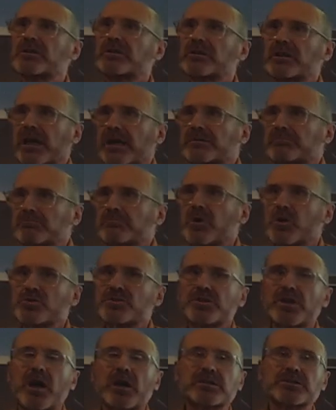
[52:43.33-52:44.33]
like most
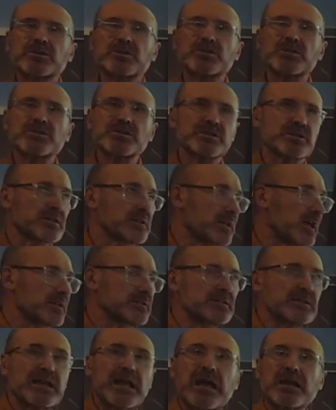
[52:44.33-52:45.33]
doctors in
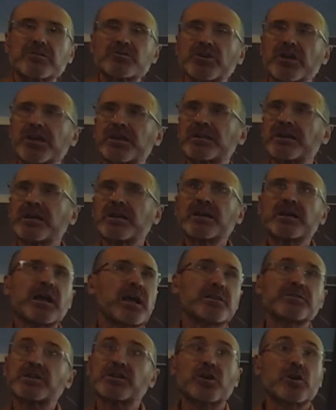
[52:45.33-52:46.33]
1900
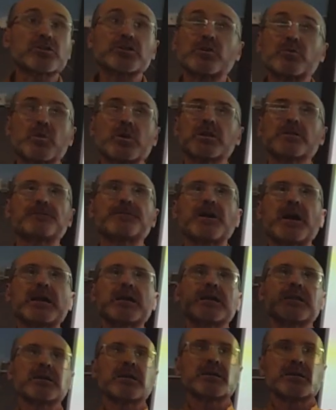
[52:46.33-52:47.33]
and the doctor will find
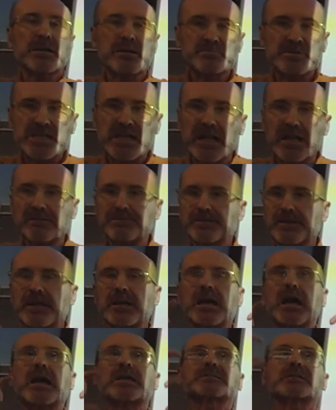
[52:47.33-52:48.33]
himself
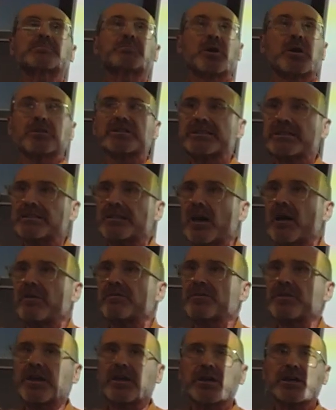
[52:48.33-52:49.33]
catapulted on
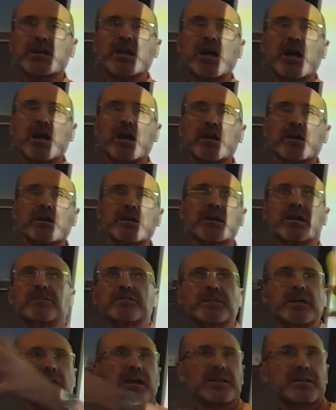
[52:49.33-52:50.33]
their car and
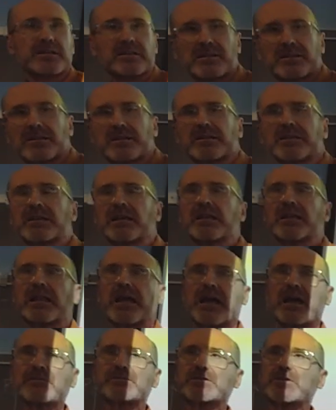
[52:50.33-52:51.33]
then he'll
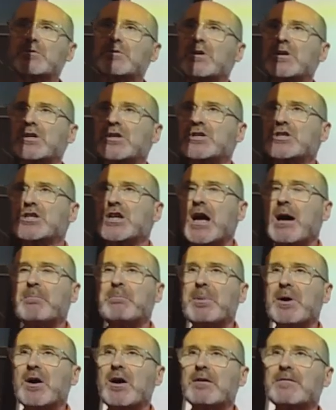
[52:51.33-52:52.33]
have to jump
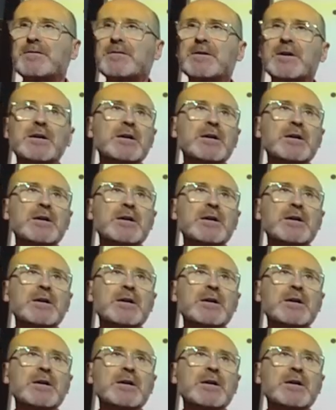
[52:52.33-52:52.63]
off